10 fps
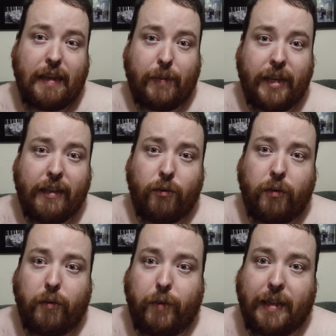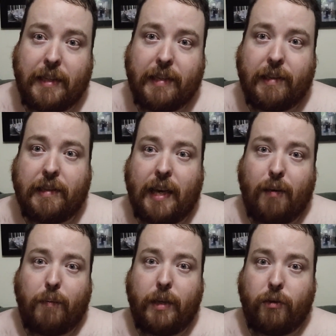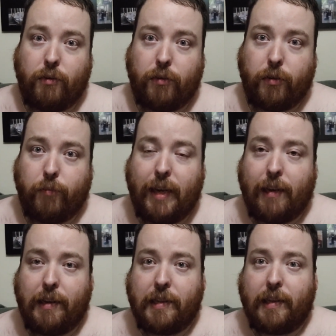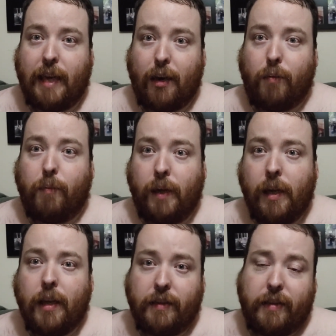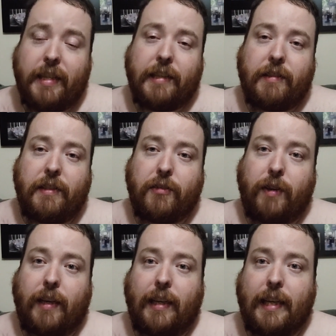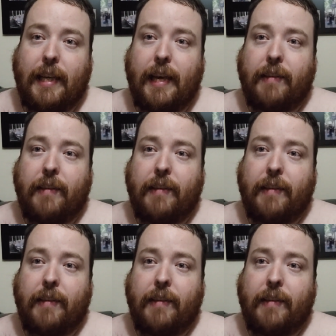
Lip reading: But in Order of the Phoenix, he does help the Order He does discreetly